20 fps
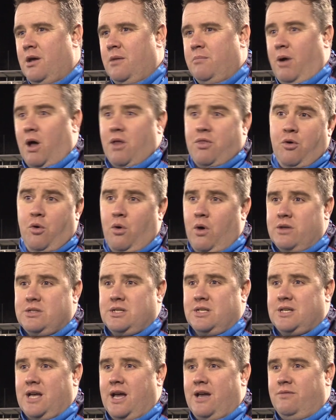But I thought,
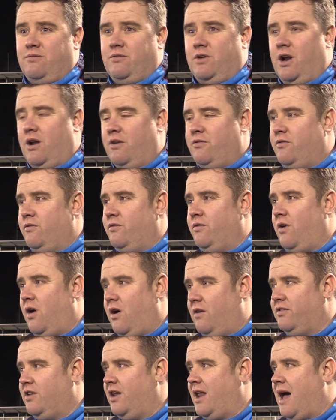as I say,
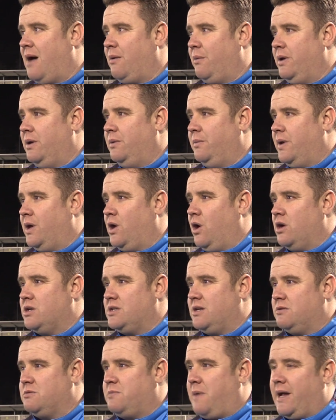after that we got
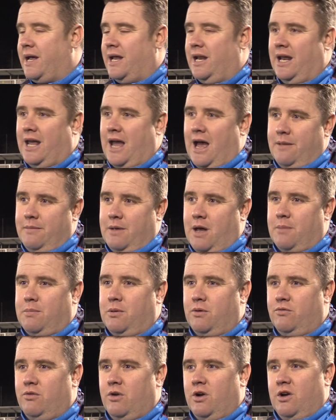ourselves back in the game. A
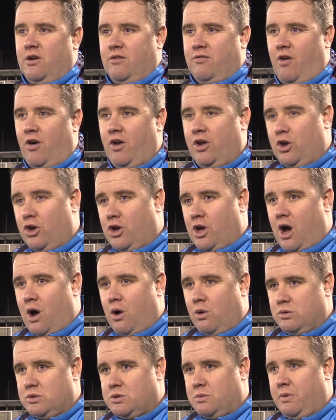couple of very good
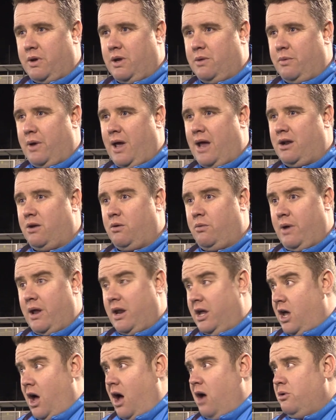goals, and we had
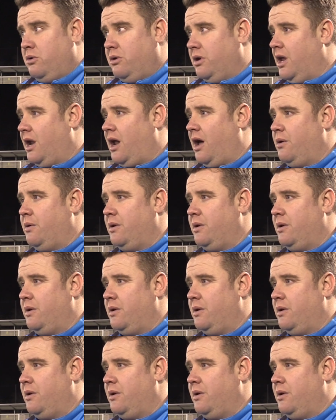a go, we